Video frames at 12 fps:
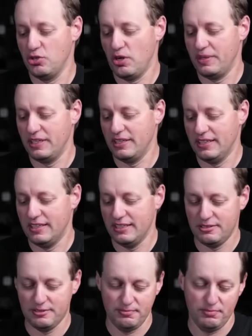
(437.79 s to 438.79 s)
I mean, it
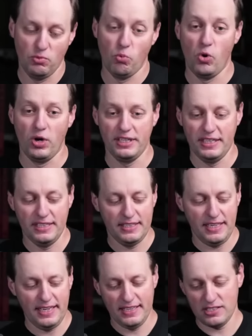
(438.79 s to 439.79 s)
is what it
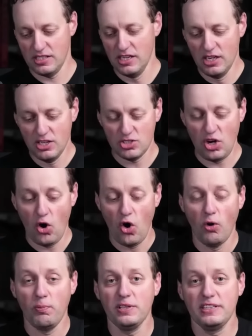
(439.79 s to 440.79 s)
is. So
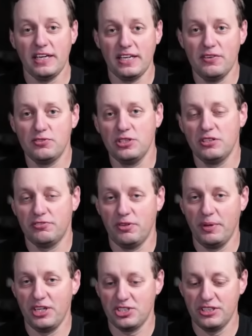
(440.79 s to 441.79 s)
hopefully that gives you the
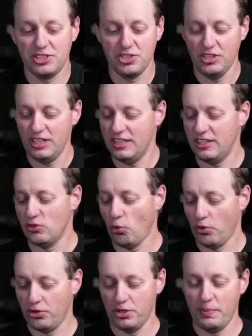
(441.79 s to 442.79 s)
information that you need in
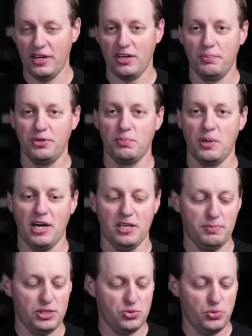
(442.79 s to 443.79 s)
order to make up your mind
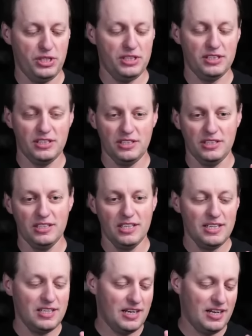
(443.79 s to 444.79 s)
between the
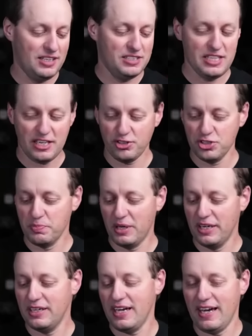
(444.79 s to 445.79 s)
TECURS
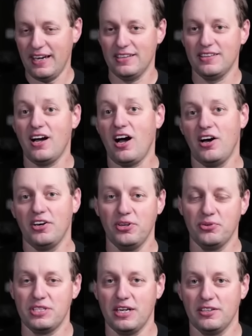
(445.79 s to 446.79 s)
mic and the Audio
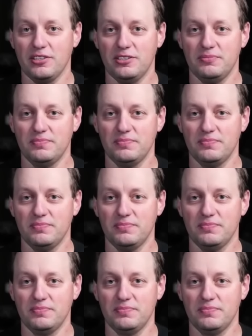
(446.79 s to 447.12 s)
Technica.